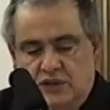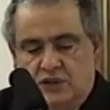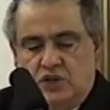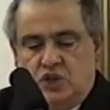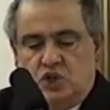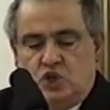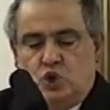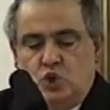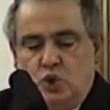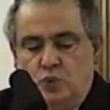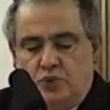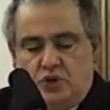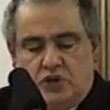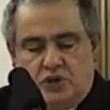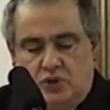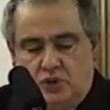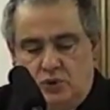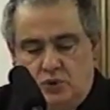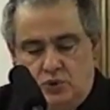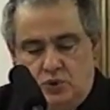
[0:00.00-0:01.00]
the
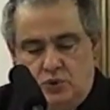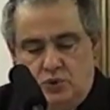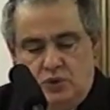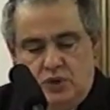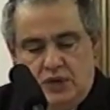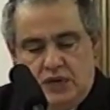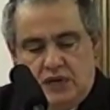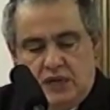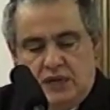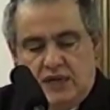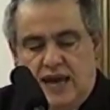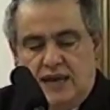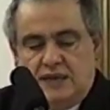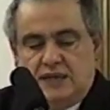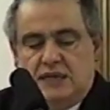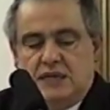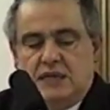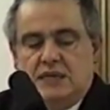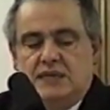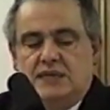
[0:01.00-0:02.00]
superglue
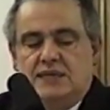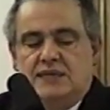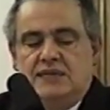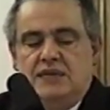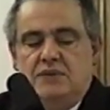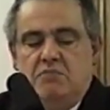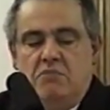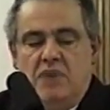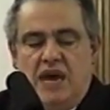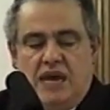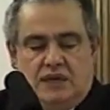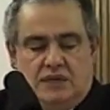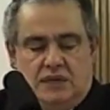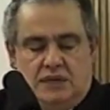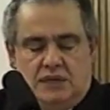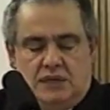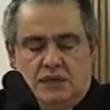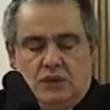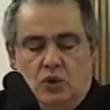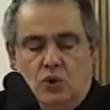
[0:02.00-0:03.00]
that can cement
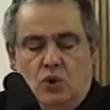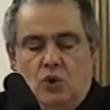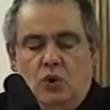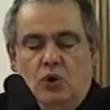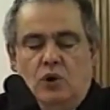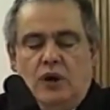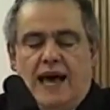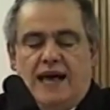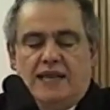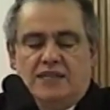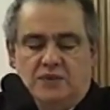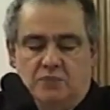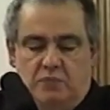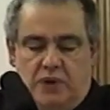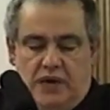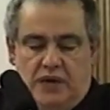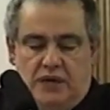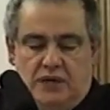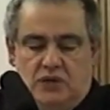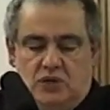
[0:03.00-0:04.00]
all
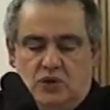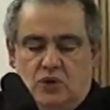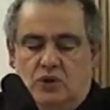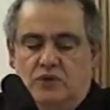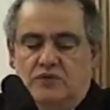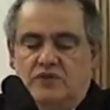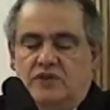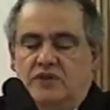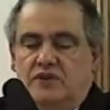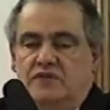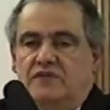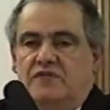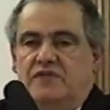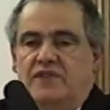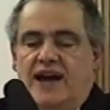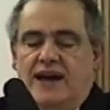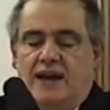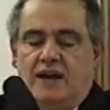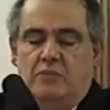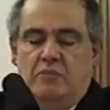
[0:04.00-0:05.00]
aspects of the
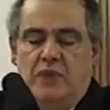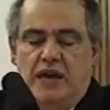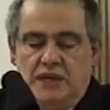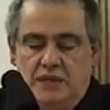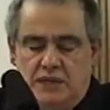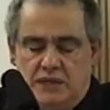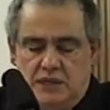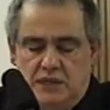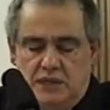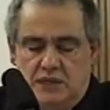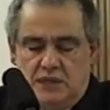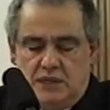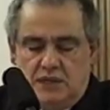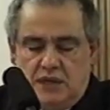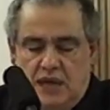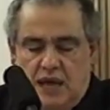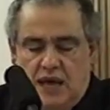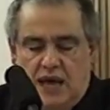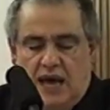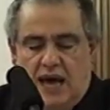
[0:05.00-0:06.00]
fragmented
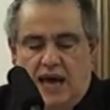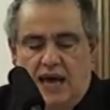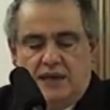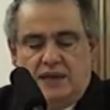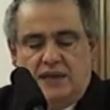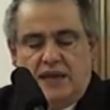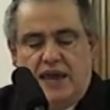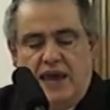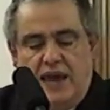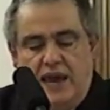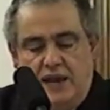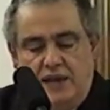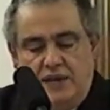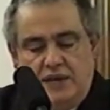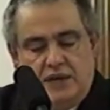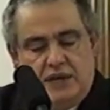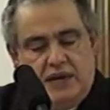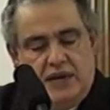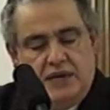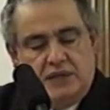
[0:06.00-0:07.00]
and
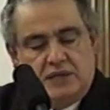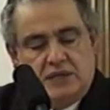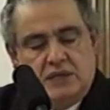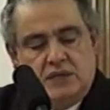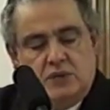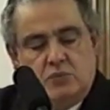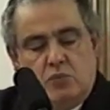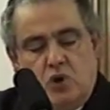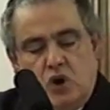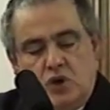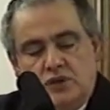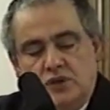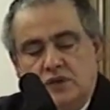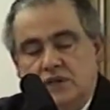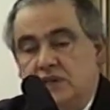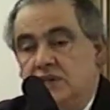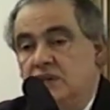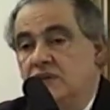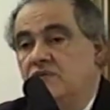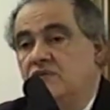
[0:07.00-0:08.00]
alienated modern
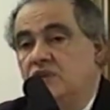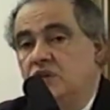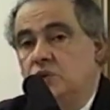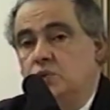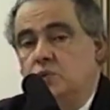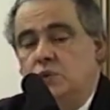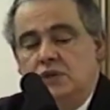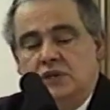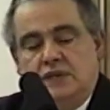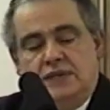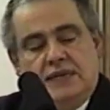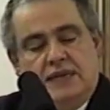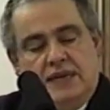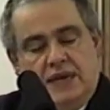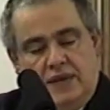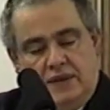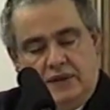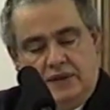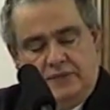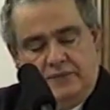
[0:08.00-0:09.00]
individual
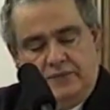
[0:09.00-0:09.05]
together.